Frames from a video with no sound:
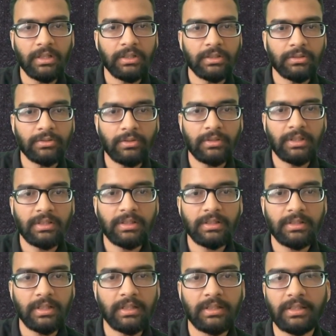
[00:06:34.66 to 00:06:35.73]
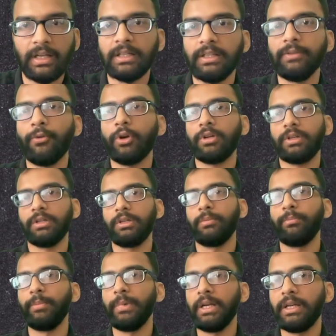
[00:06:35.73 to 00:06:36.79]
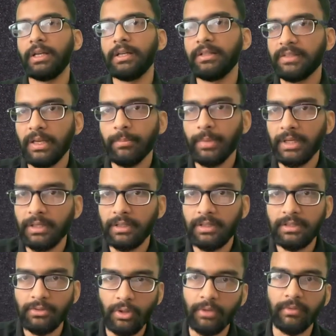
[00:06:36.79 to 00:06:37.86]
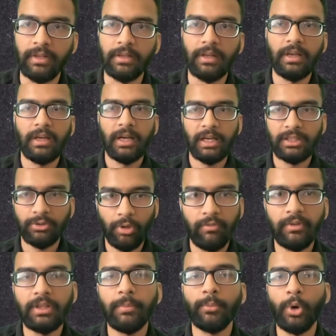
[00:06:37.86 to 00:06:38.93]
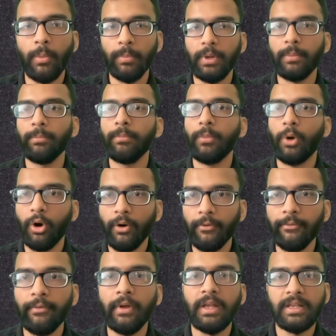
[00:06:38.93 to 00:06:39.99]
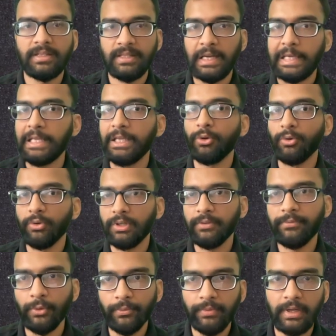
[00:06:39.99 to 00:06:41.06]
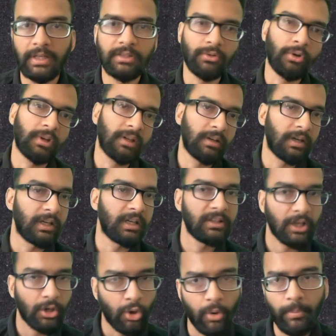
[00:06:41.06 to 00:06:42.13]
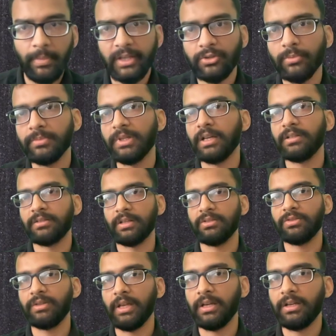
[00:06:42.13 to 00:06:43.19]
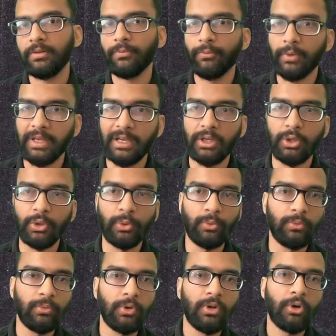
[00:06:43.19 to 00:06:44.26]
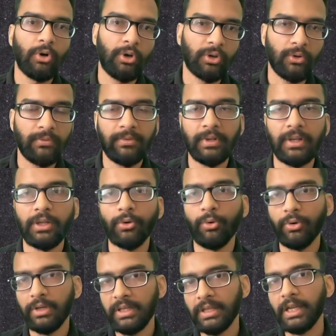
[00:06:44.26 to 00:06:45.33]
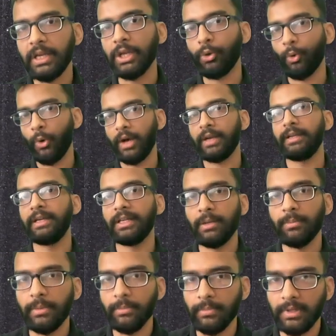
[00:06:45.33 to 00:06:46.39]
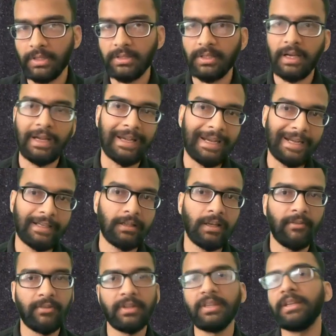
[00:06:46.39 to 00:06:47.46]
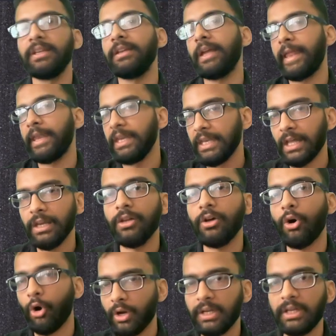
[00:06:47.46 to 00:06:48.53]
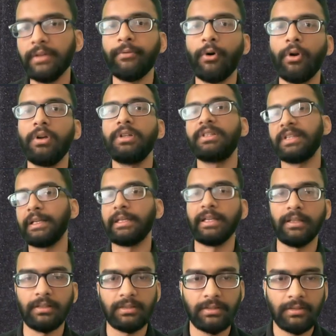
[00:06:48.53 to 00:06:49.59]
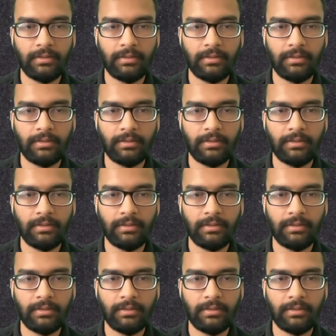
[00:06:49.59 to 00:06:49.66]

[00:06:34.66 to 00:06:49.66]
So this is exactly what builder design pattern is solving. It's solving the problem of setting only few fields or creating the complex objects such that we can do or configure only the required data members and let everything null or default settings.